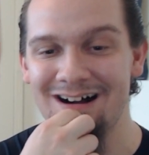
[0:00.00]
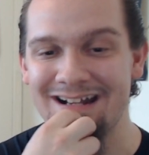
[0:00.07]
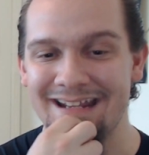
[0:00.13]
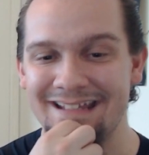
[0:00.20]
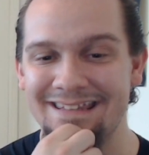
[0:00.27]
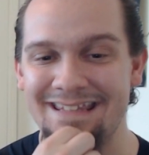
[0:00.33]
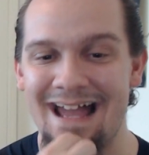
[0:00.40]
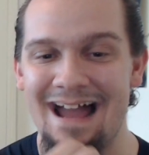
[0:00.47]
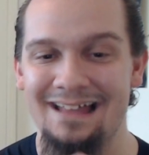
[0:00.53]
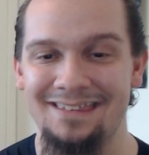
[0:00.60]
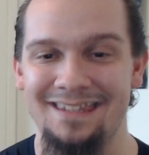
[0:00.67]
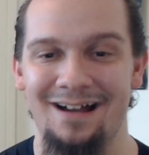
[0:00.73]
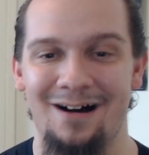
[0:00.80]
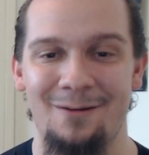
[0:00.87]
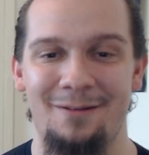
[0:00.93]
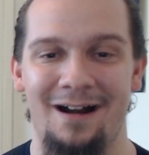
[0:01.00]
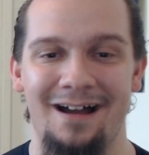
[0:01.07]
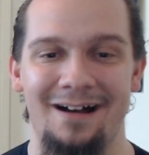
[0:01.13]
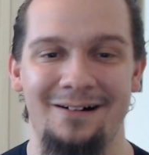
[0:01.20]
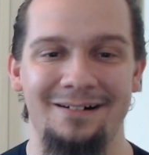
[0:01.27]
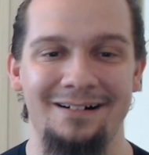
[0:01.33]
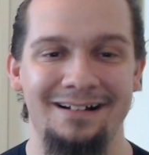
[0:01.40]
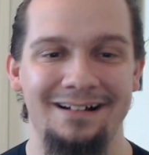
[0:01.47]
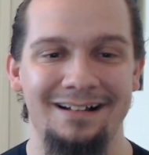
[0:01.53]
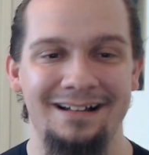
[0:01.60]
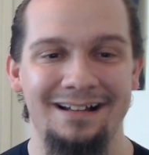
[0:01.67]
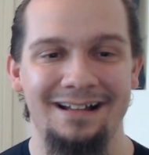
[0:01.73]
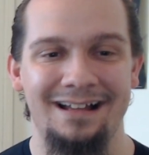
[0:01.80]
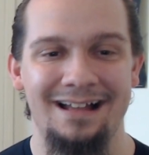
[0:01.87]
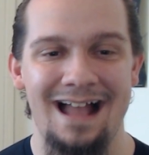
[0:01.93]
look at that, though, bro.
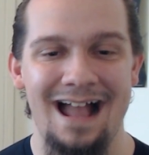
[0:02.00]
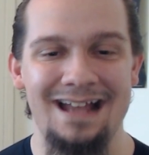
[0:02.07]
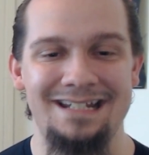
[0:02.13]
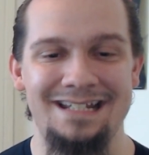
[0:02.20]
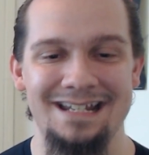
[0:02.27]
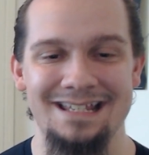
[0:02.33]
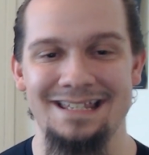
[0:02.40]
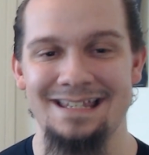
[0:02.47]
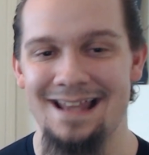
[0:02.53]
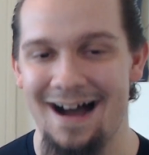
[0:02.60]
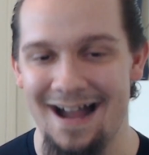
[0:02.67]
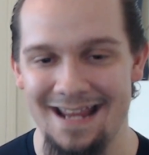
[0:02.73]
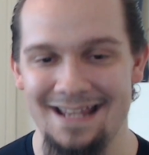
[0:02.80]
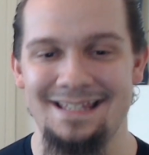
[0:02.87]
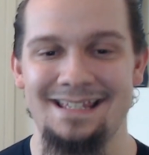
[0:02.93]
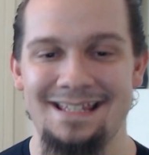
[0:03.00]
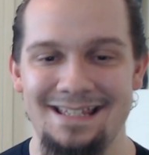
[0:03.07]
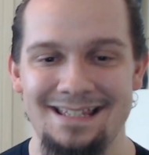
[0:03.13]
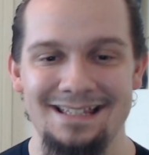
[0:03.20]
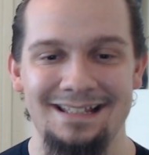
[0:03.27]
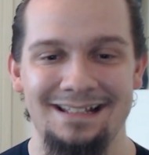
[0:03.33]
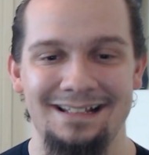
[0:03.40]
That's just nice.